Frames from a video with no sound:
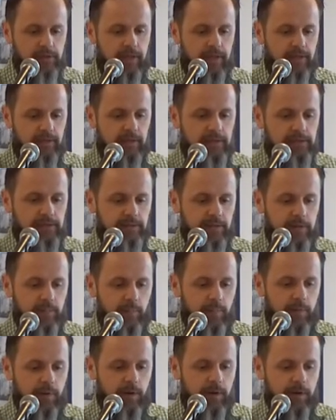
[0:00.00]
and these are
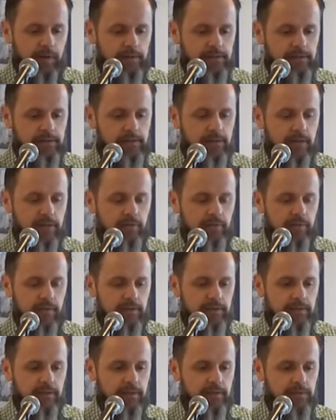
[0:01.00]
the parts that
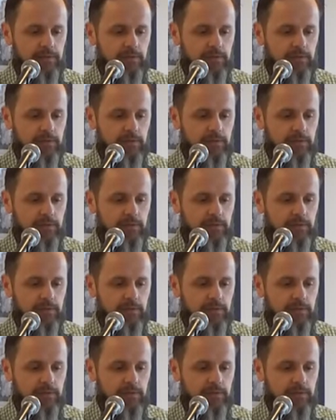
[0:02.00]
relate to this.